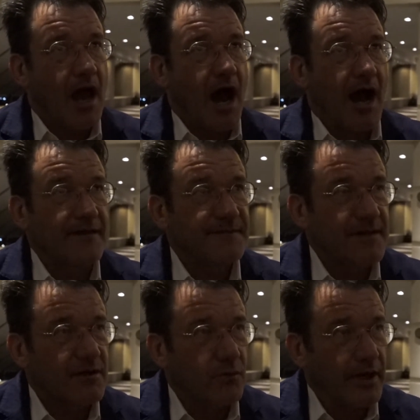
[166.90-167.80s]
I
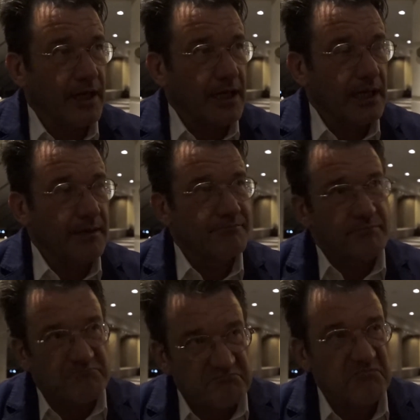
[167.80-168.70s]
think
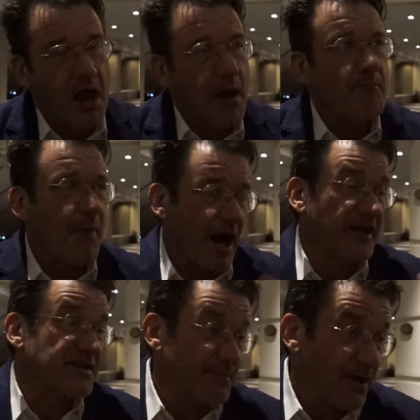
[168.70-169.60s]
my
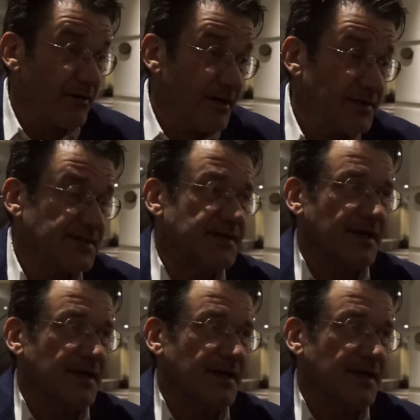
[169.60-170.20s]
experience